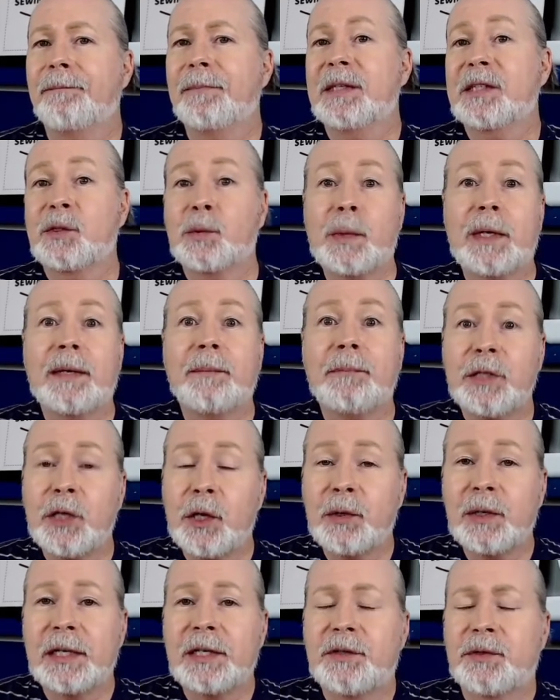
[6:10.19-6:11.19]
swim
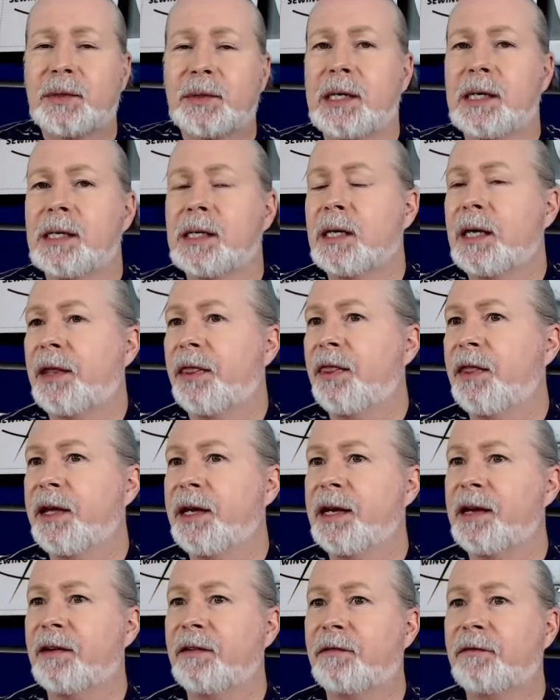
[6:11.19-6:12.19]
yoga trunk,
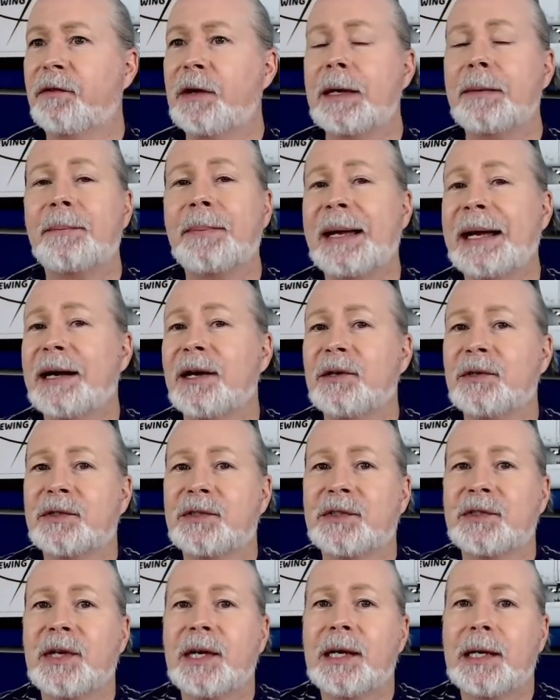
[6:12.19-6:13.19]
the front
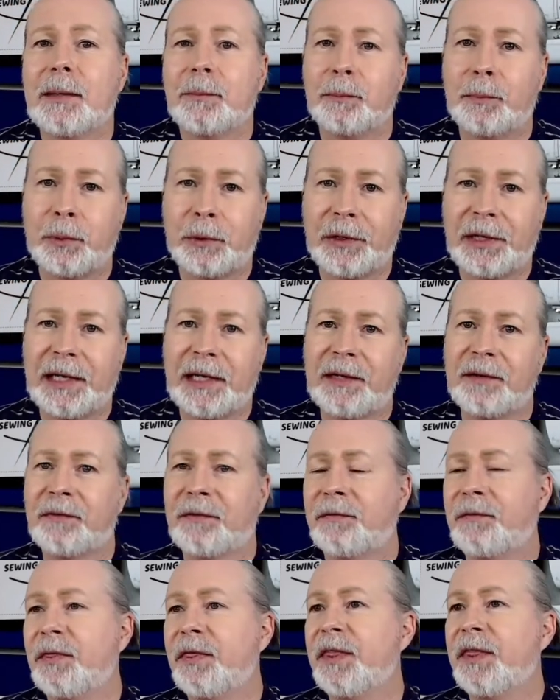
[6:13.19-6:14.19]
pouch
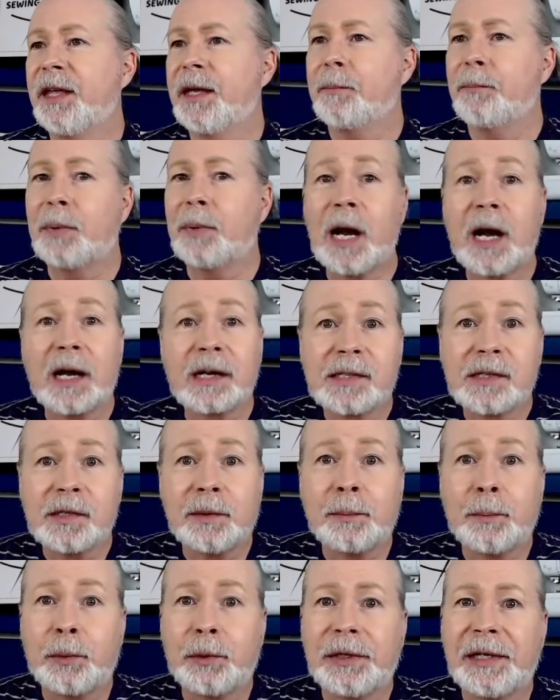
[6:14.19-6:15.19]
brief, the
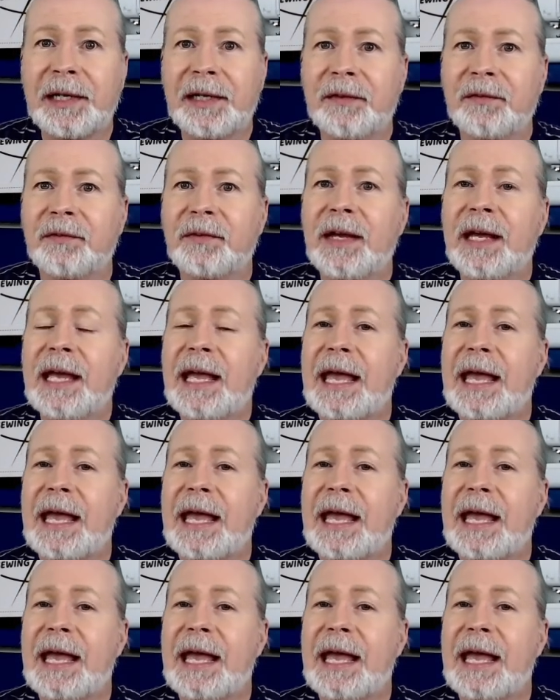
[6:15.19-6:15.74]
boxer brief,